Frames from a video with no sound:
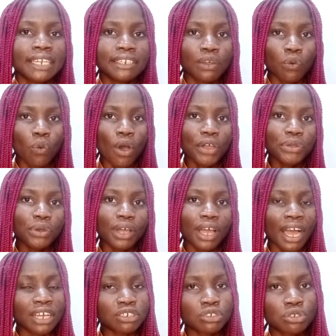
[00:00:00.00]
The one you
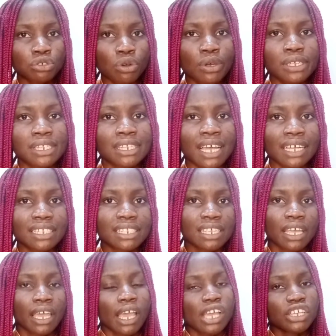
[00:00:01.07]
can trust that
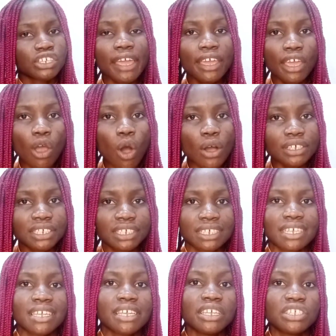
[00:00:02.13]
he or
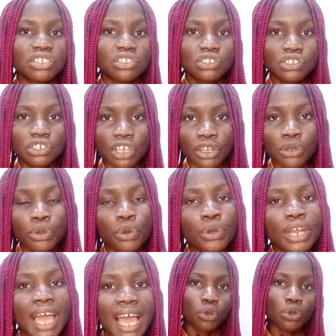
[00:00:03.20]
she is
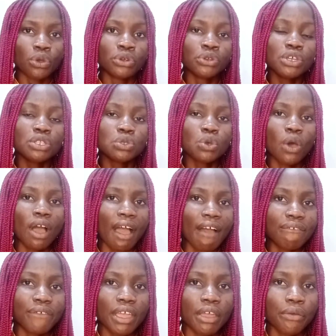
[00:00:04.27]
genuine. So you need to
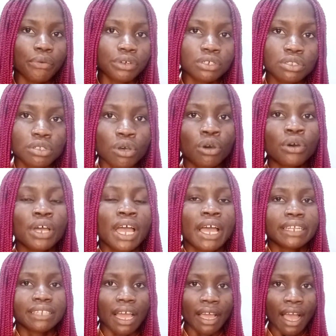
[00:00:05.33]
have a realtor
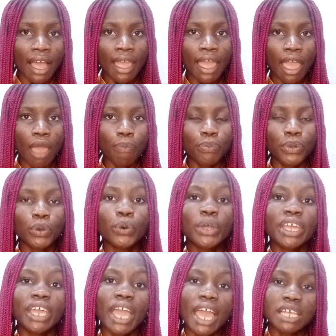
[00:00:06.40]
that can help
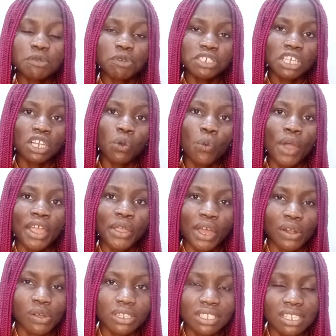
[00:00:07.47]
you, especially when you're
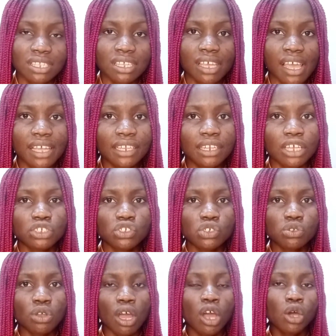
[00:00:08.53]
not here in
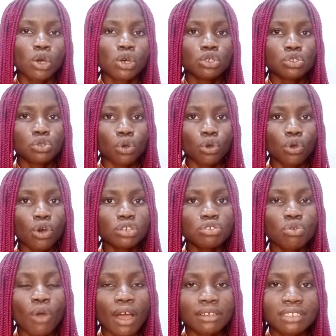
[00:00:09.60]
Nigeria. So go
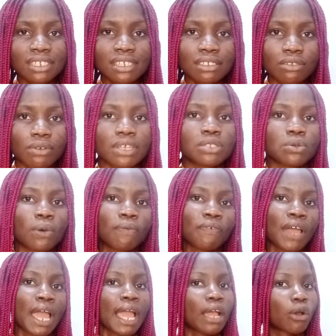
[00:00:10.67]
throughout this stress of
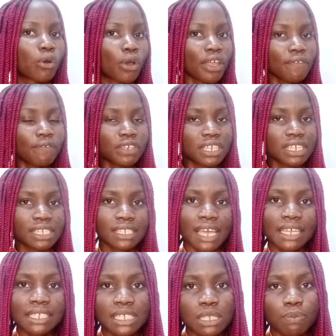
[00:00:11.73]
going for the
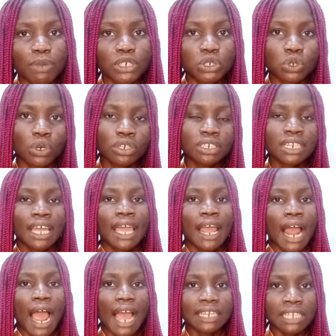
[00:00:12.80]
site inspection,
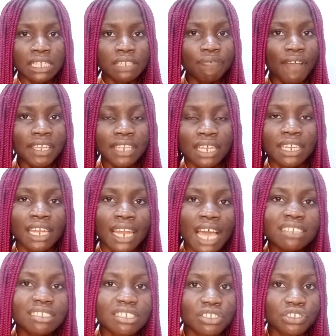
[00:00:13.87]
identifying that the
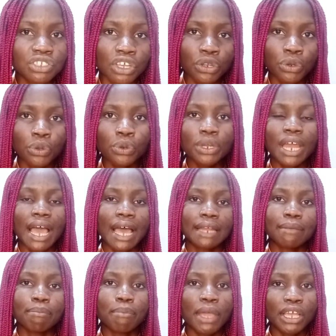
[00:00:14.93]
land is genuine,
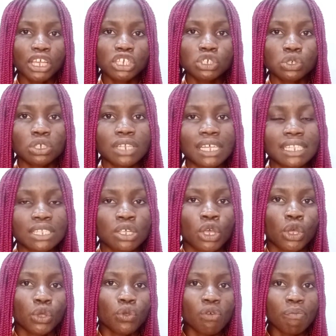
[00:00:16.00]
and making sure that
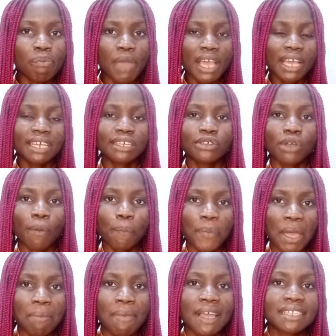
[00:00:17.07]
you make your
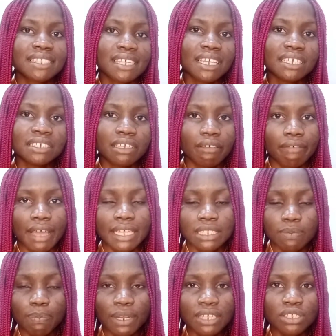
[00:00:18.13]
payment in the
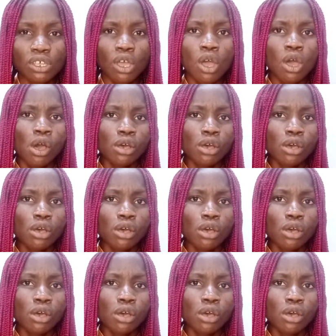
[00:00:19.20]
right place.